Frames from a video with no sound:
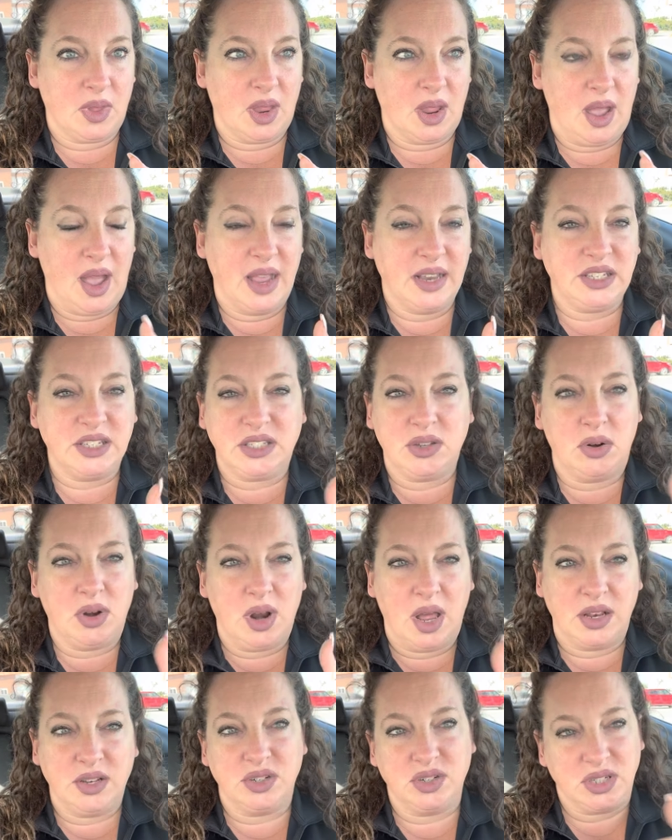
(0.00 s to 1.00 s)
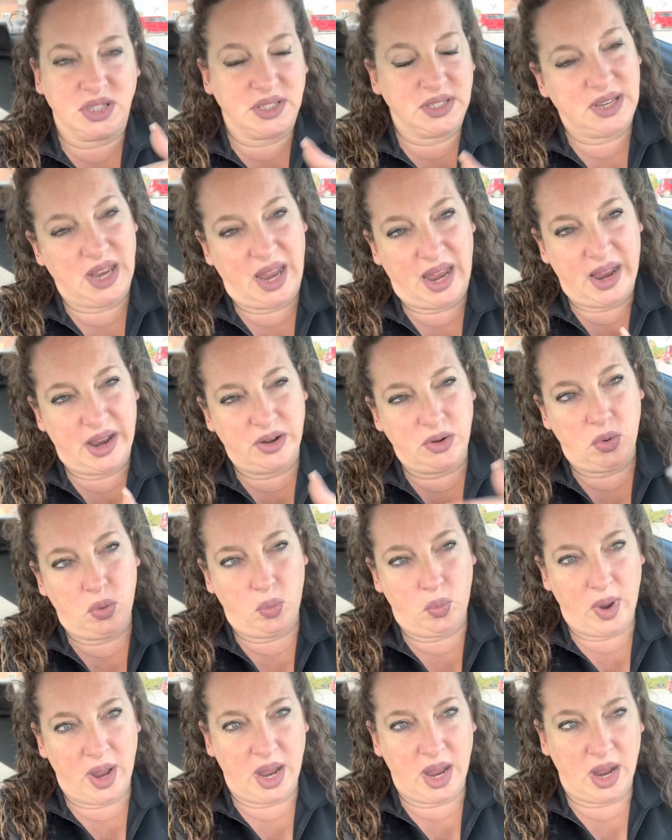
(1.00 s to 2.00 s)
I just don't
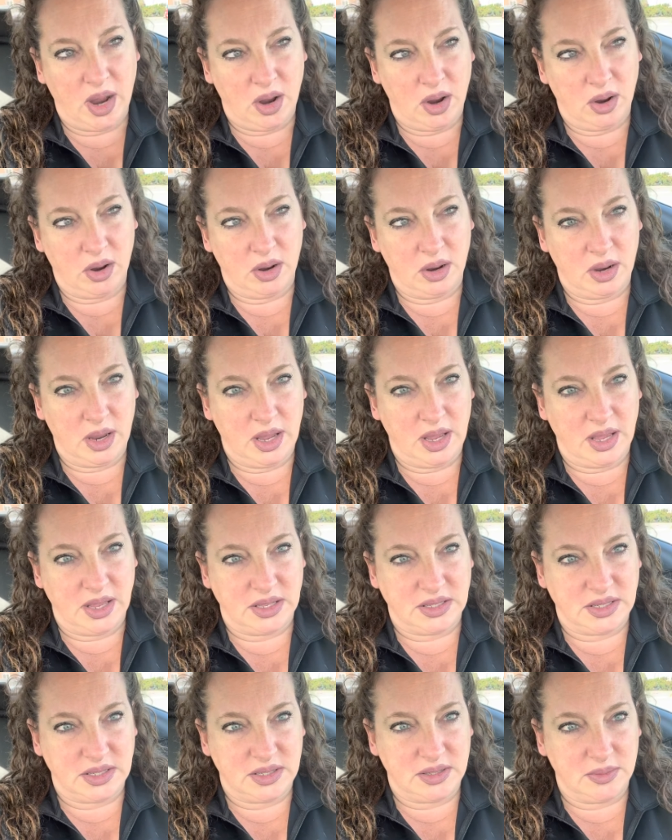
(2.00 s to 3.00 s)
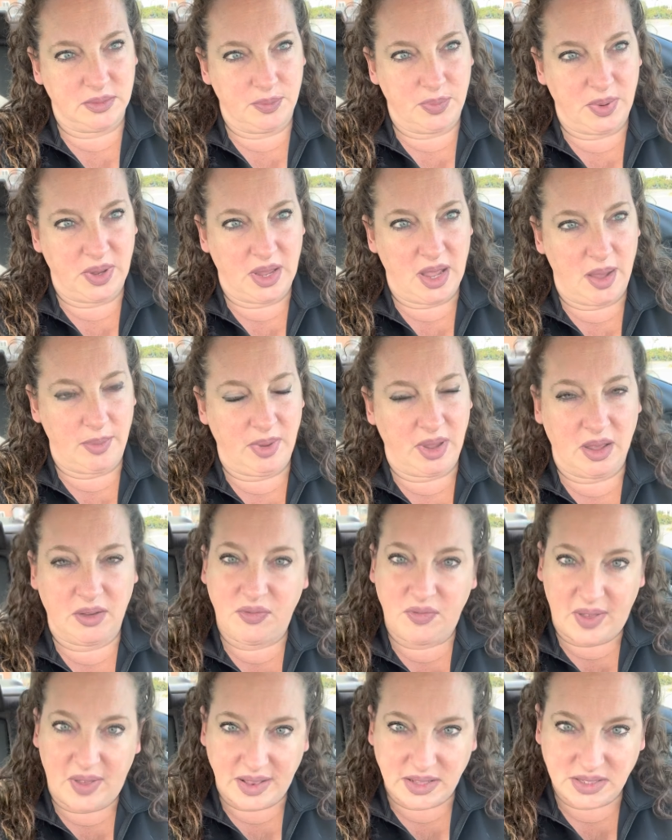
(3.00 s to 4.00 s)
understand where it's becoming
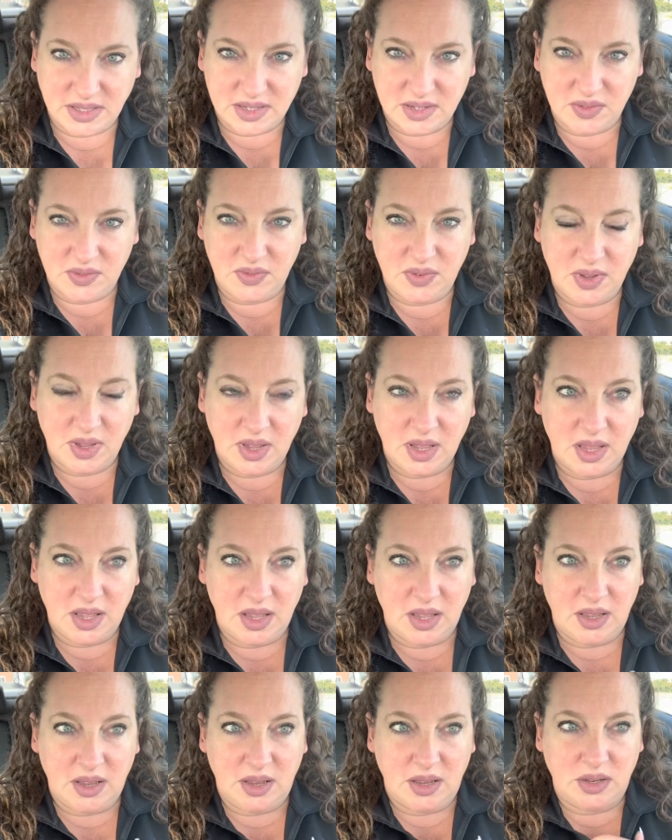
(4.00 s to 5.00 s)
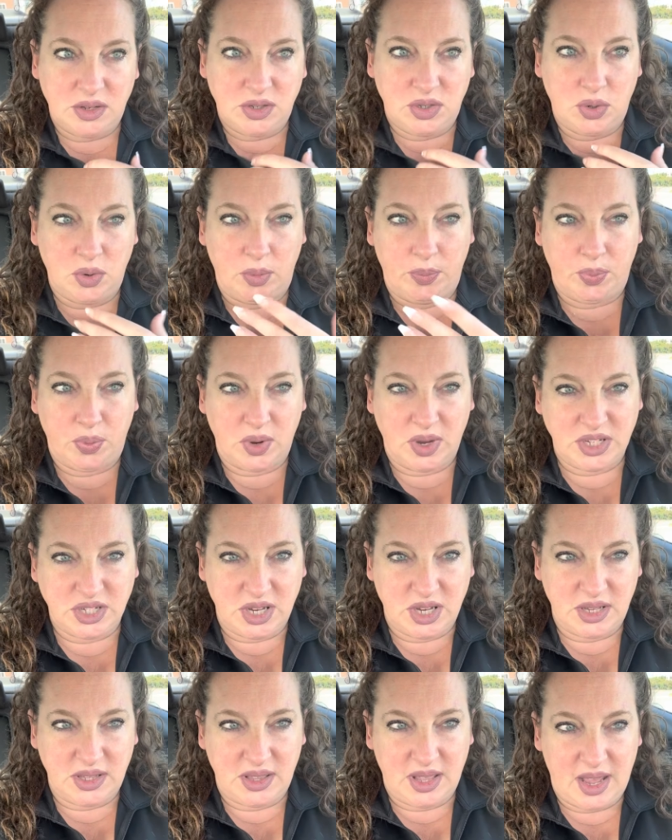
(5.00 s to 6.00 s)
offensive to
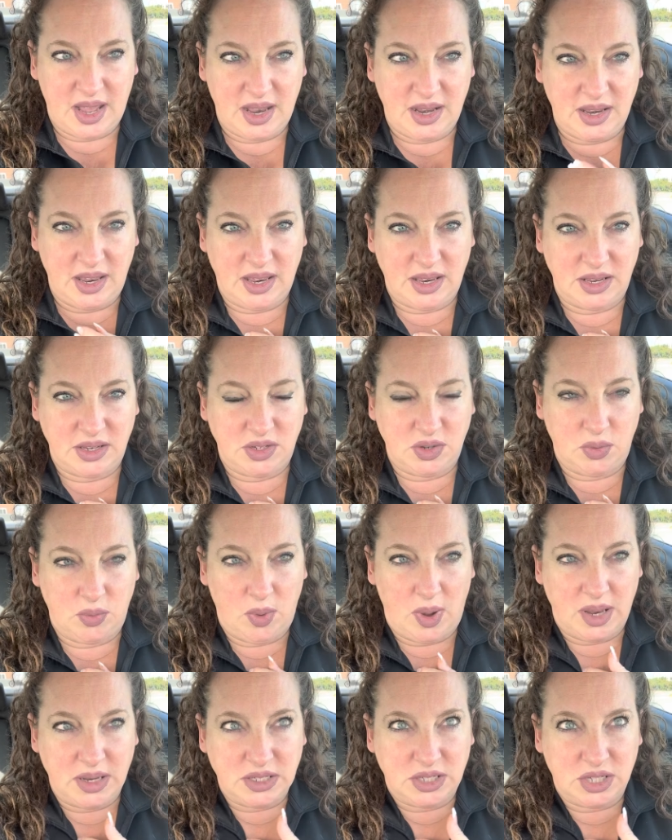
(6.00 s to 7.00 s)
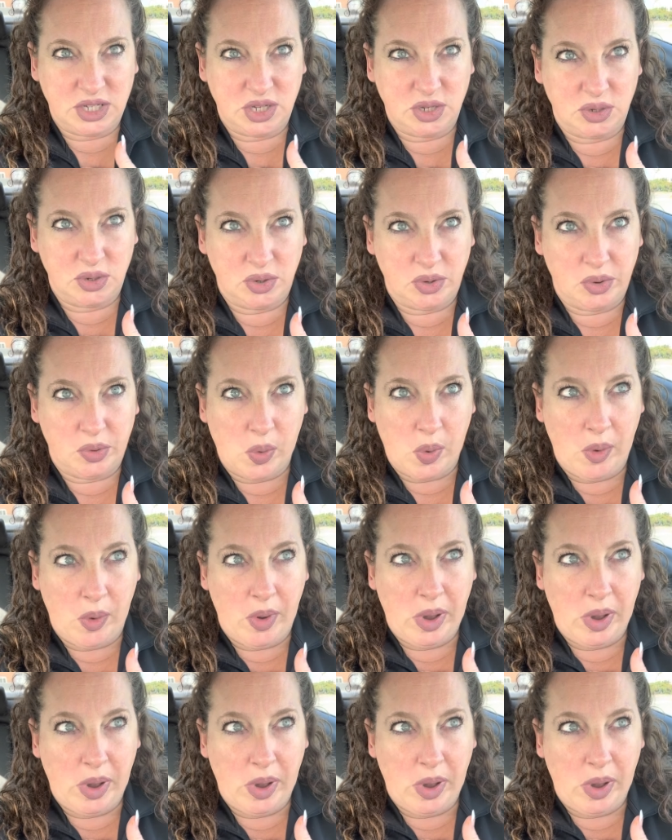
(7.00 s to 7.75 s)
appreciate that and to want to